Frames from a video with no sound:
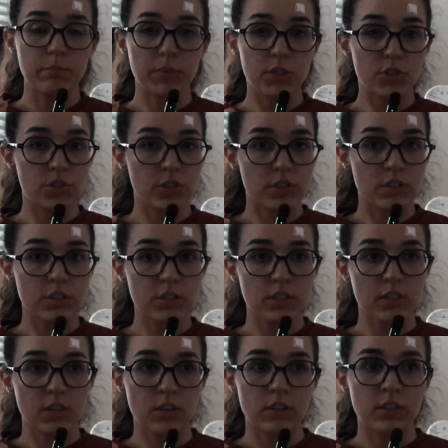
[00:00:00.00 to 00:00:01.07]

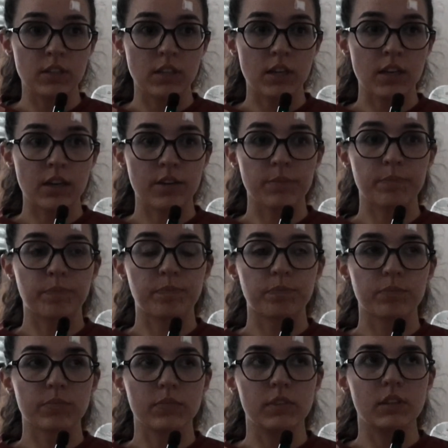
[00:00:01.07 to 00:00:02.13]
measures the
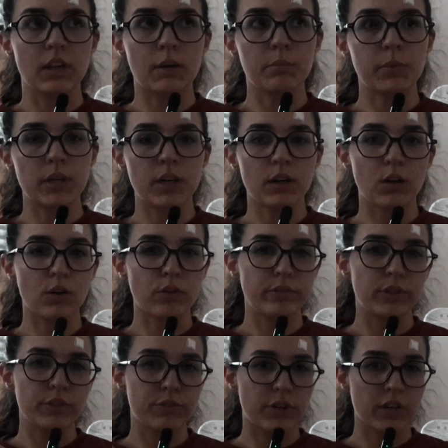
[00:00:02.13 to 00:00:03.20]
number
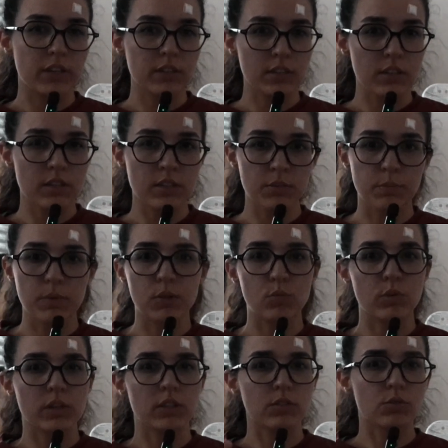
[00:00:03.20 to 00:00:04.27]
of differences
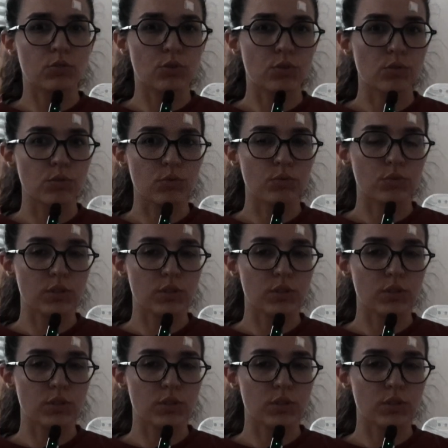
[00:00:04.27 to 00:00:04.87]
between 2